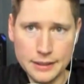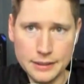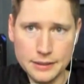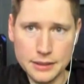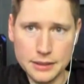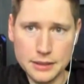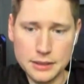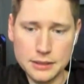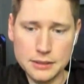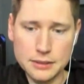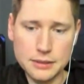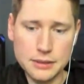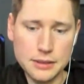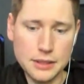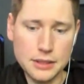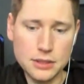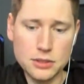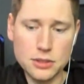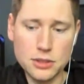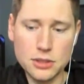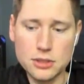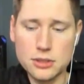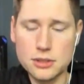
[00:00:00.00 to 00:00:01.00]
Like
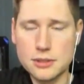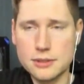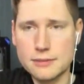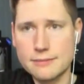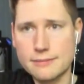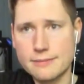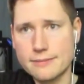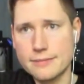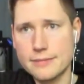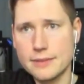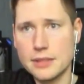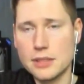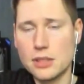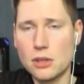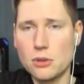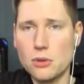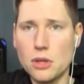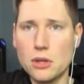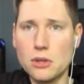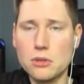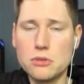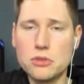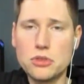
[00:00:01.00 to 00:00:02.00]
it just, you know,
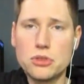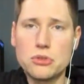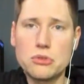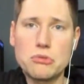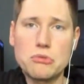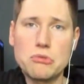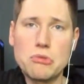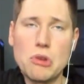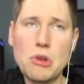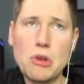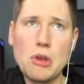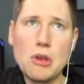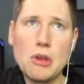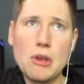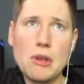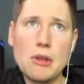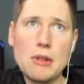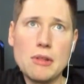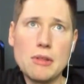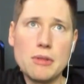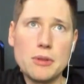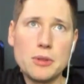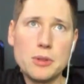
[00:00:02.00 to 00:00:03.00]

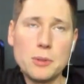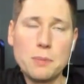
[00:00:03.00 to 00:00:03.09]
the